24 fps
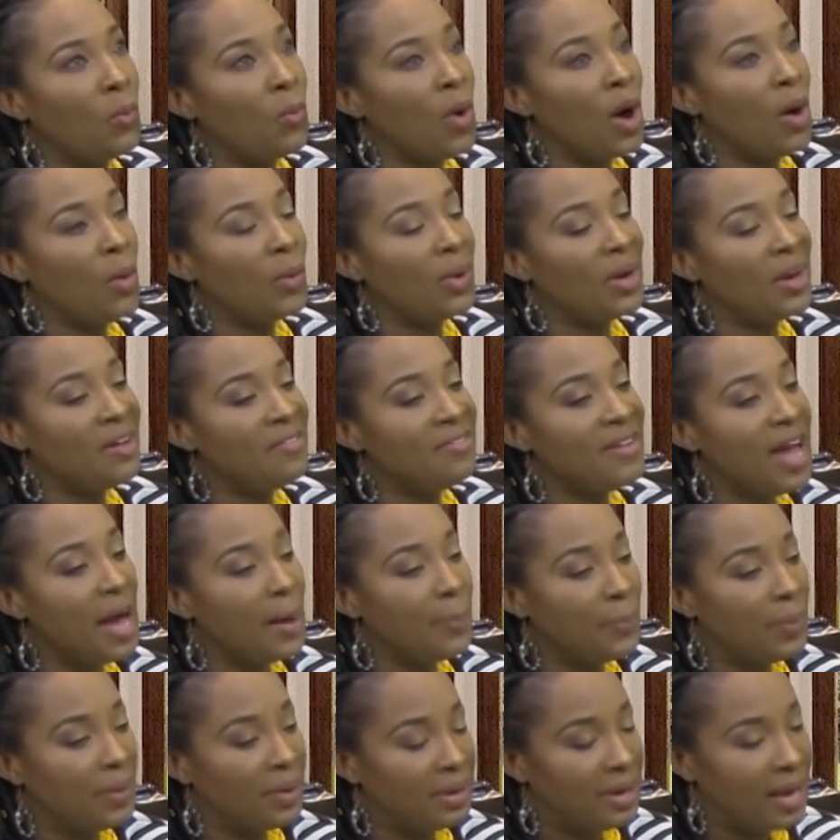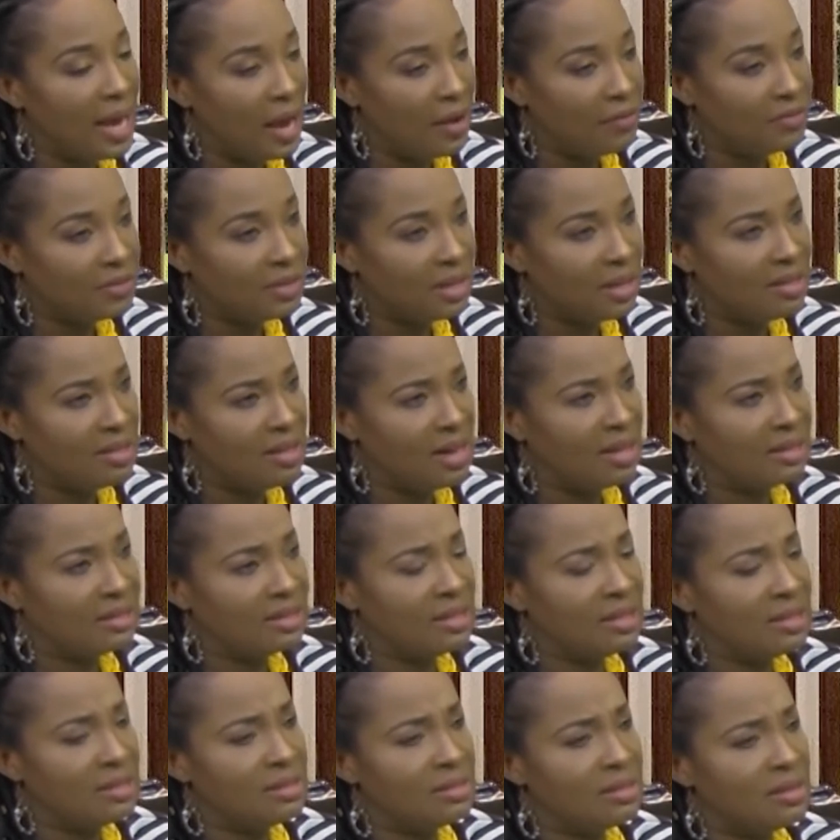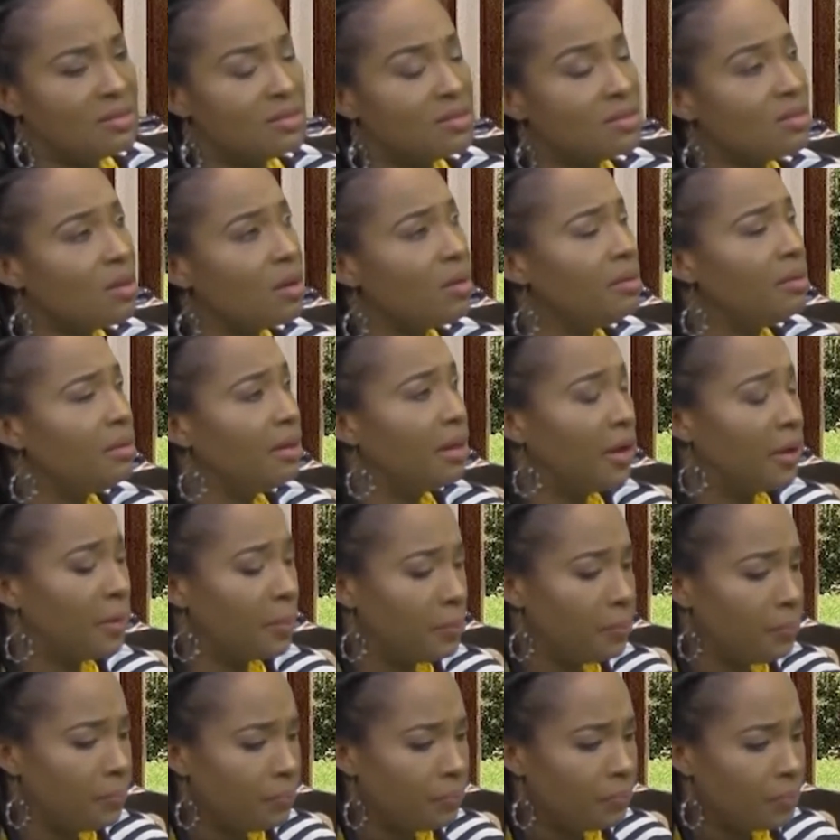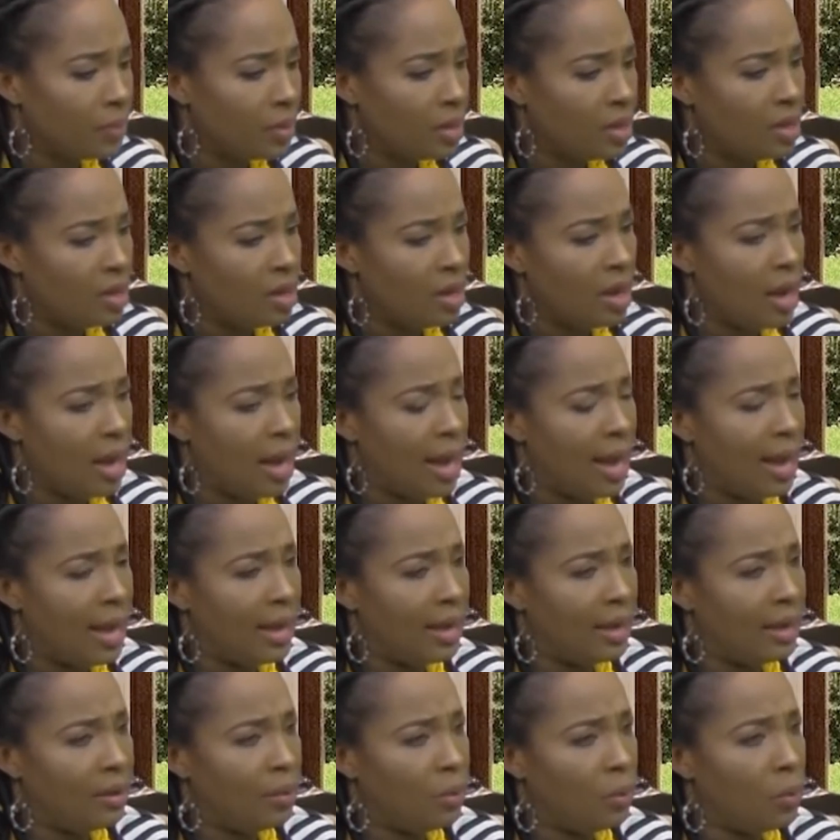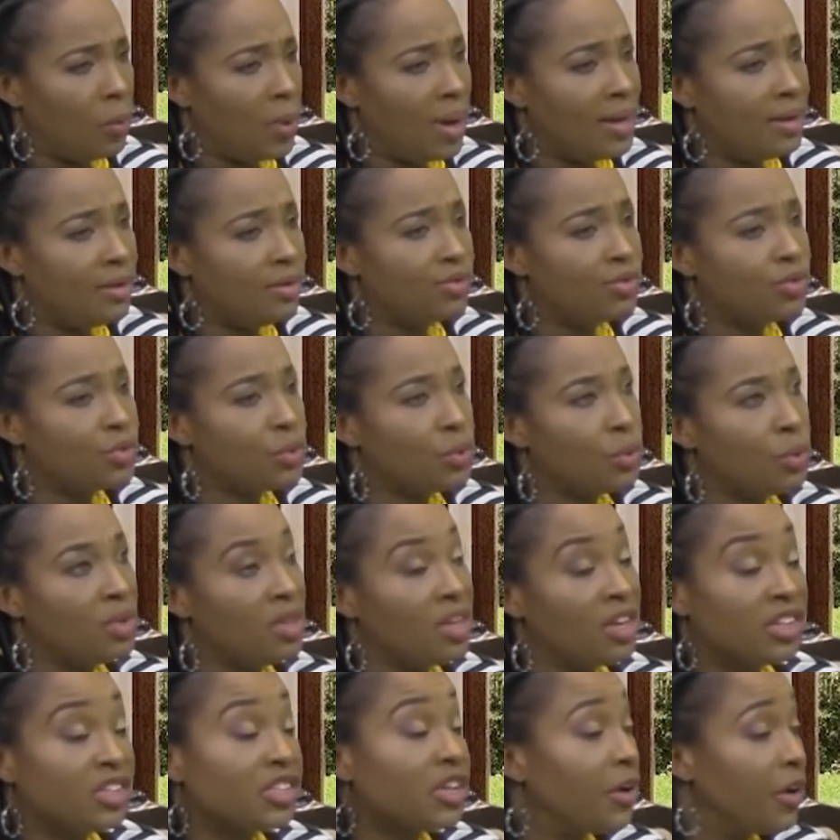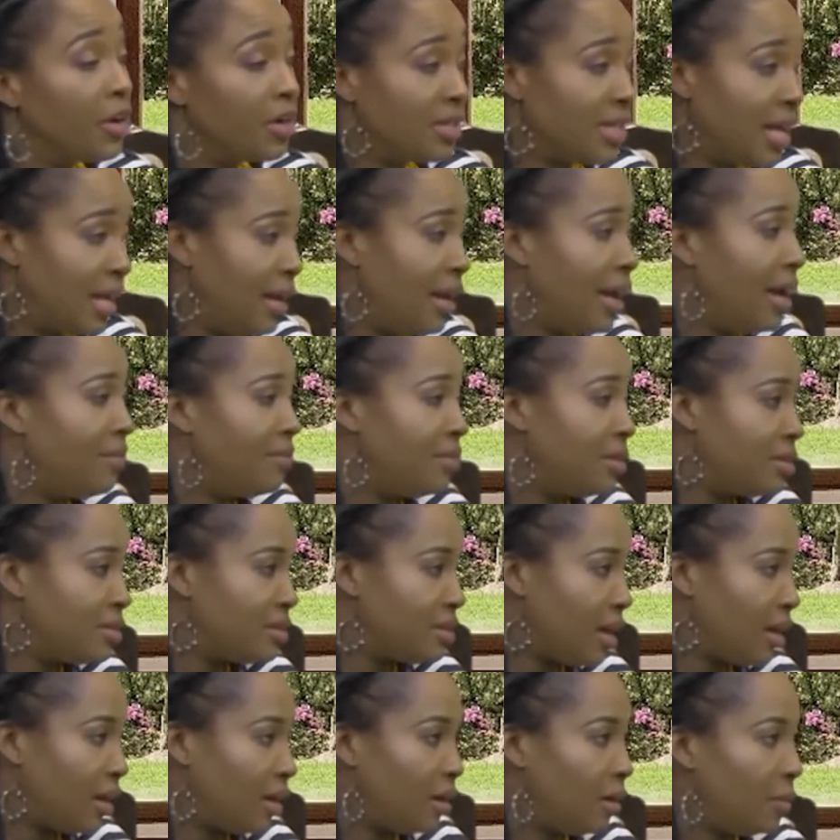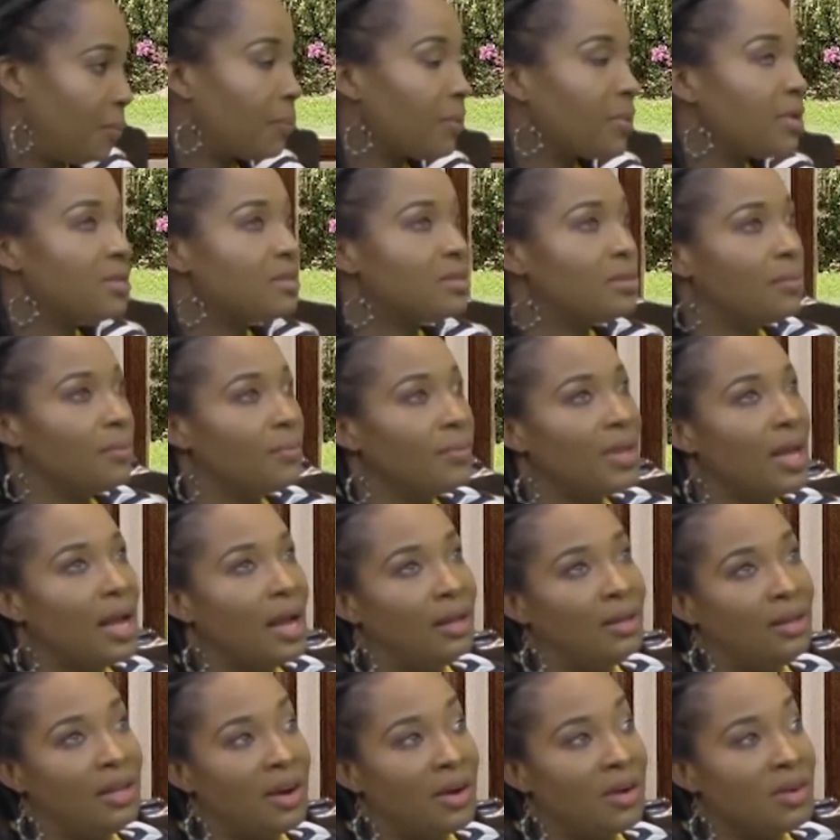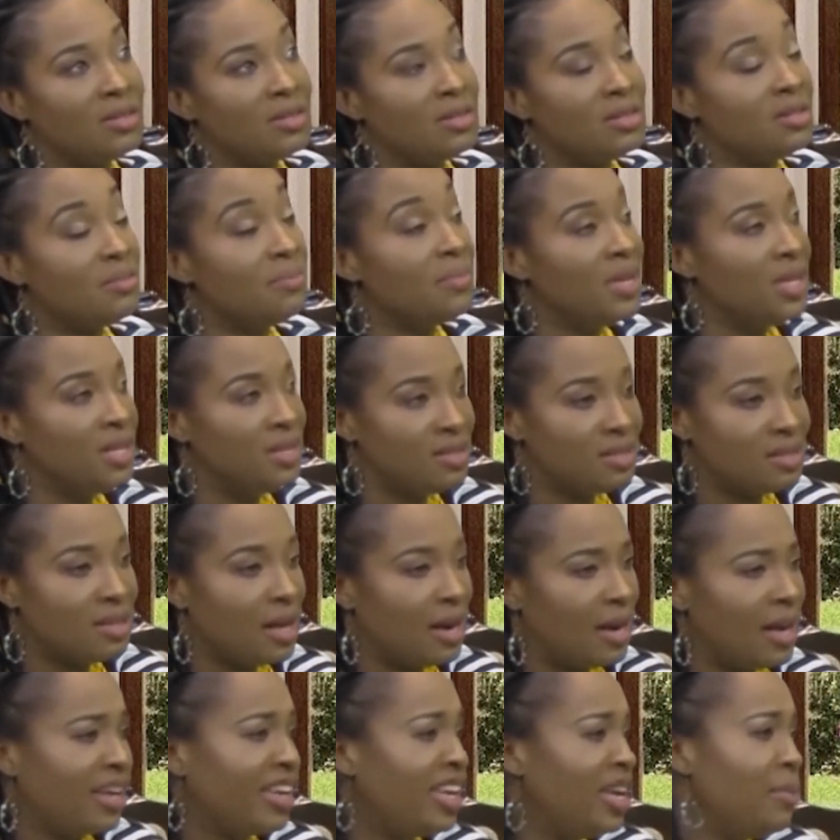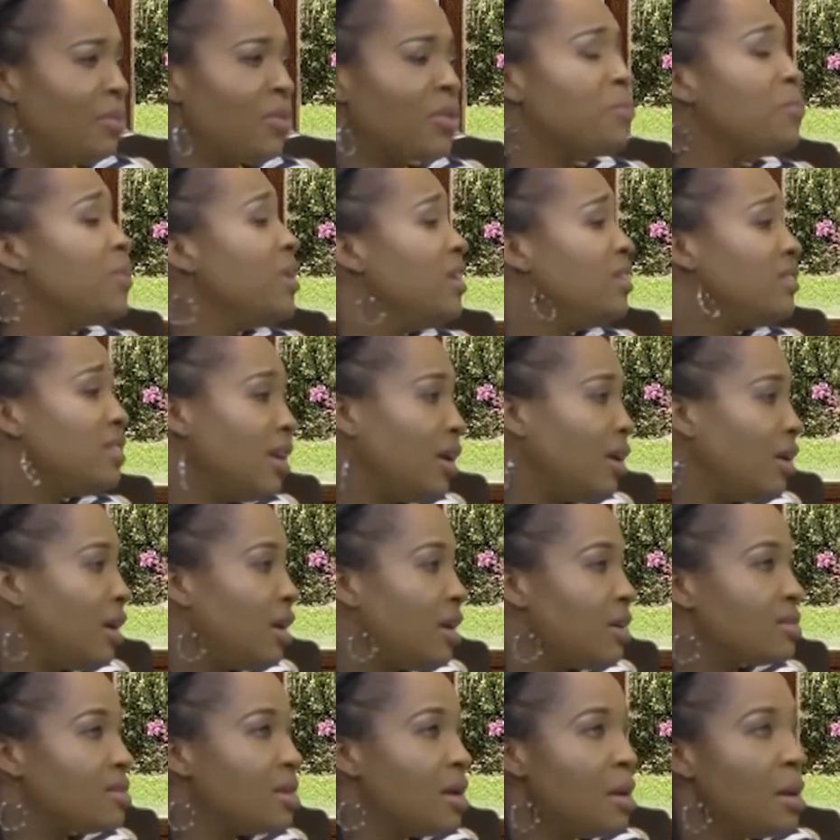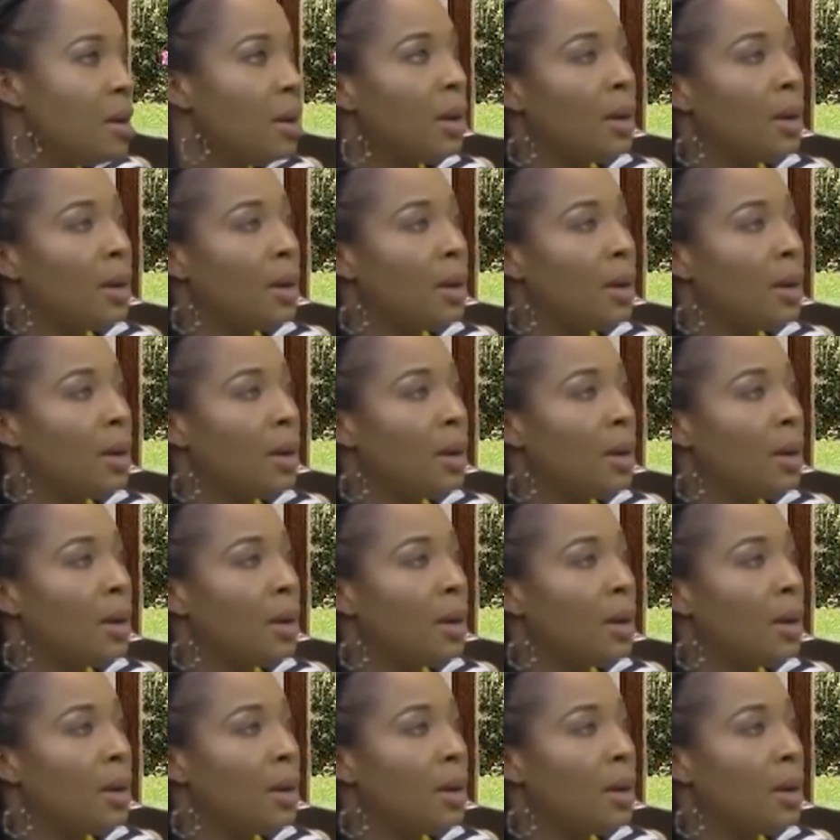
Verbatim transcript: what would have happened after that is the Sunday, I went to the church that they have inside of the prison, and there was this minister, and I keep repeating this